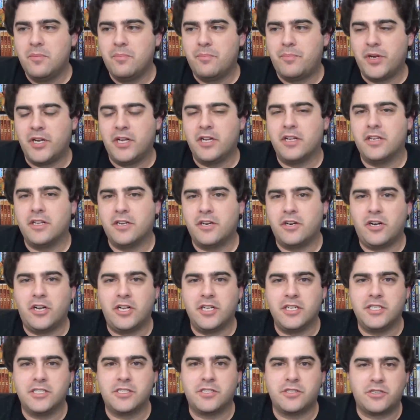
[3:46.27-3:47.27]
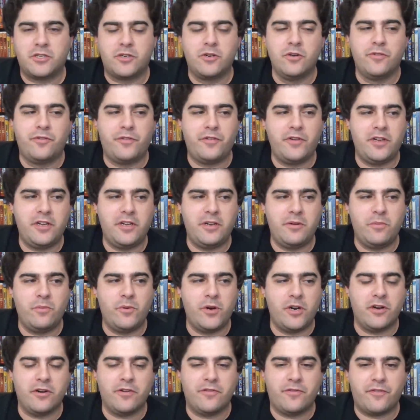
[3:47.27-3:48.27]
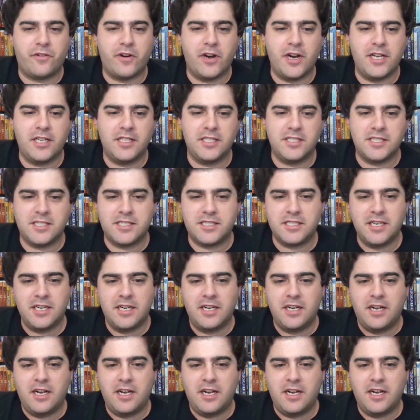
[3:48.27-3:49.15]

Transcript: Bill and all his goofy, weird friends